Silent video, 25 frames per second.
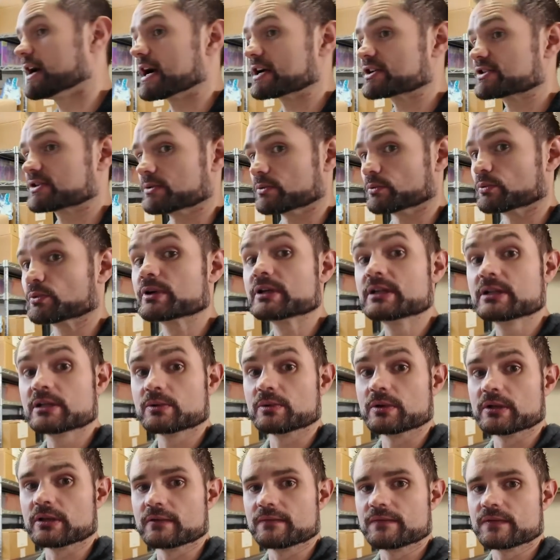actually
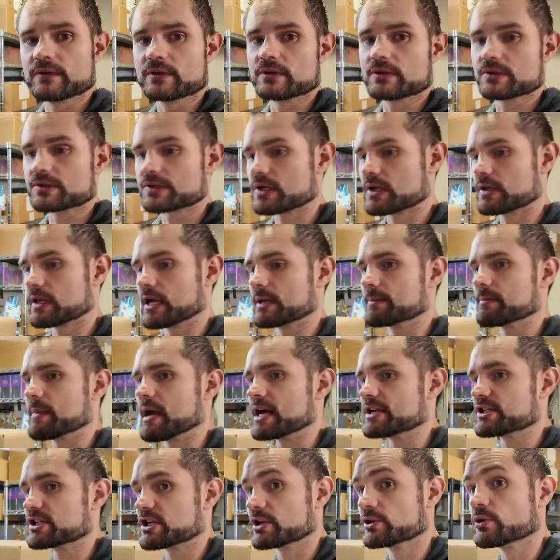really, really feels like
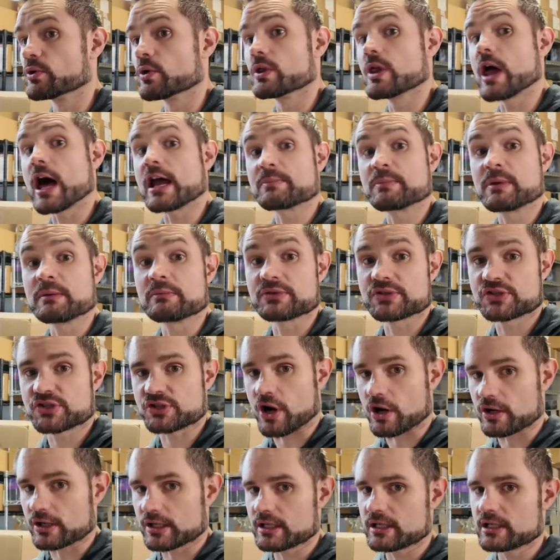magic. I know a lot of people
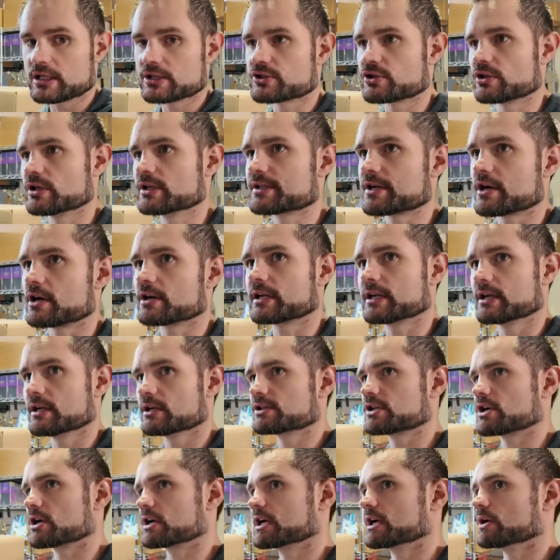started during
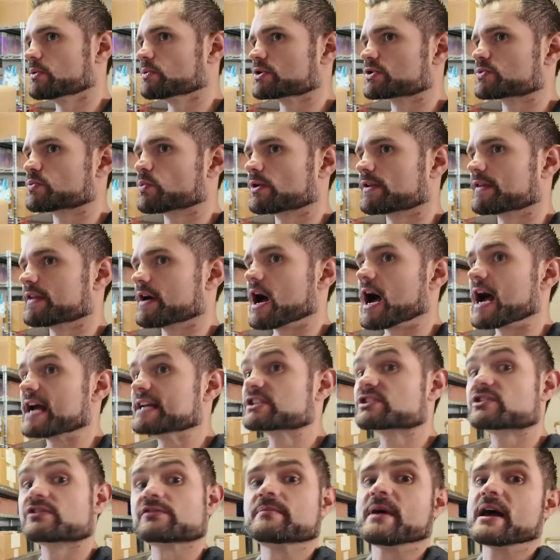Tarkir. Tarkir was one of the
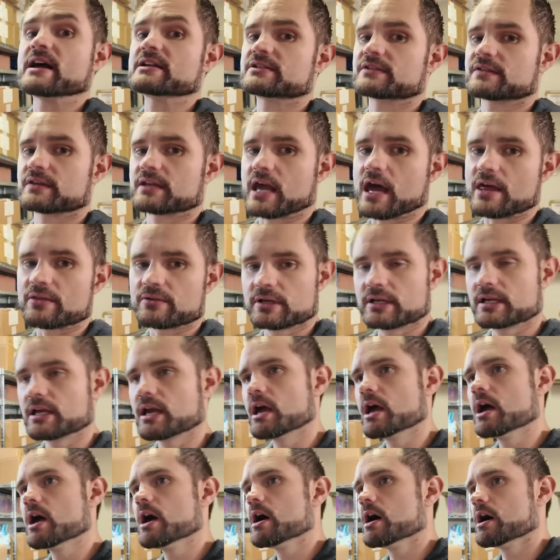heights of Magic the Gathering.
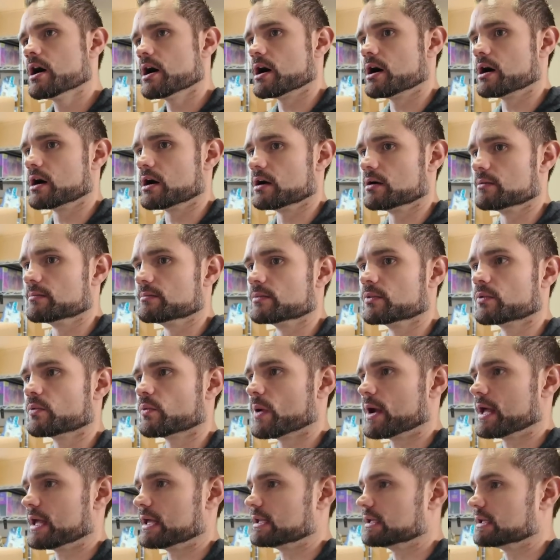
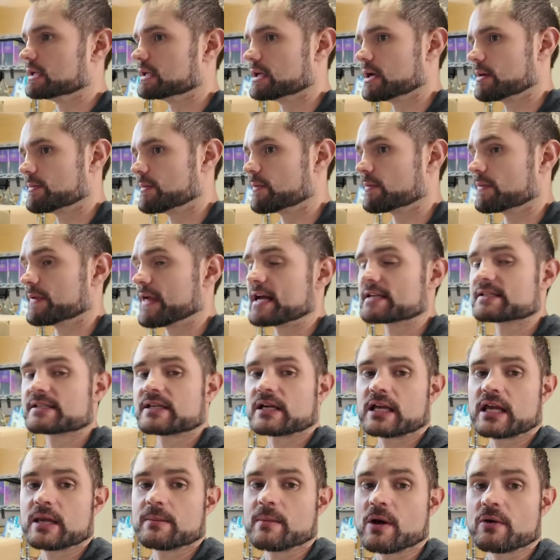When I remember that
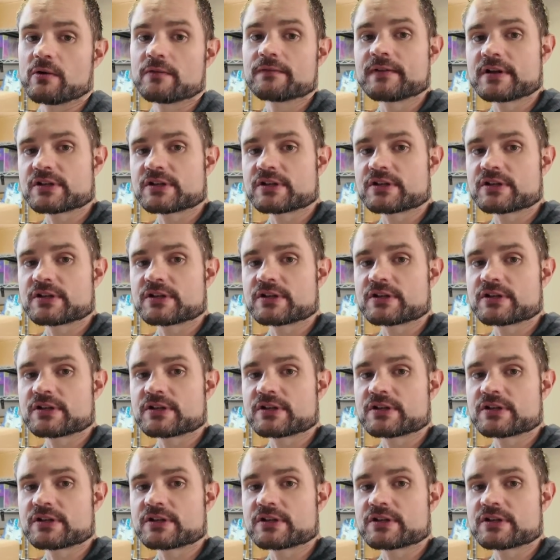set came out with